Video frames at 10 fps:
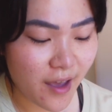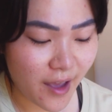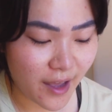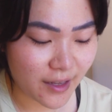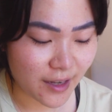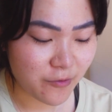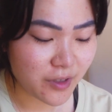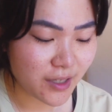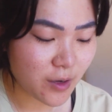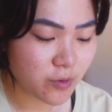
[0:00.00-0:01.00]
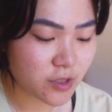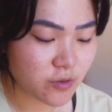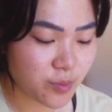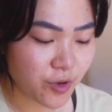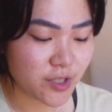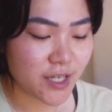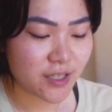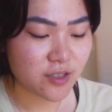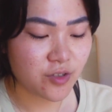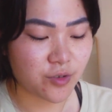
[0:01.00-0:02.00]
And I feel like I want to do a
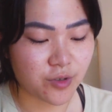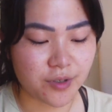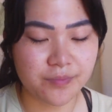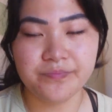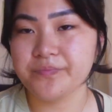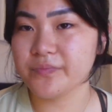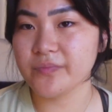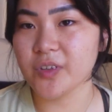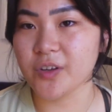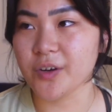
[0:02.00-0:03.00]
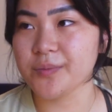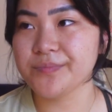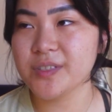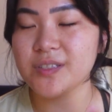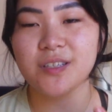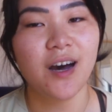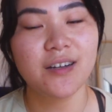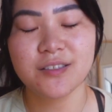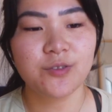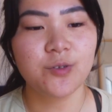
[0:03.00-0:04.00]
project to, you know,
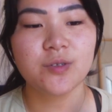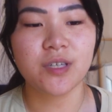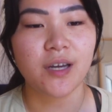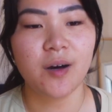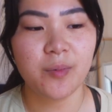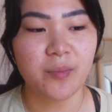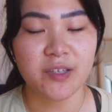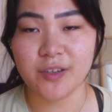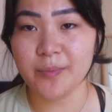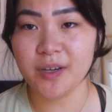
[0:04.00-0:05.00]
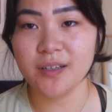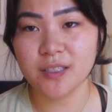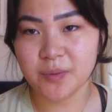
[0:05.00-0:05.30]
start using up my scrap yarns,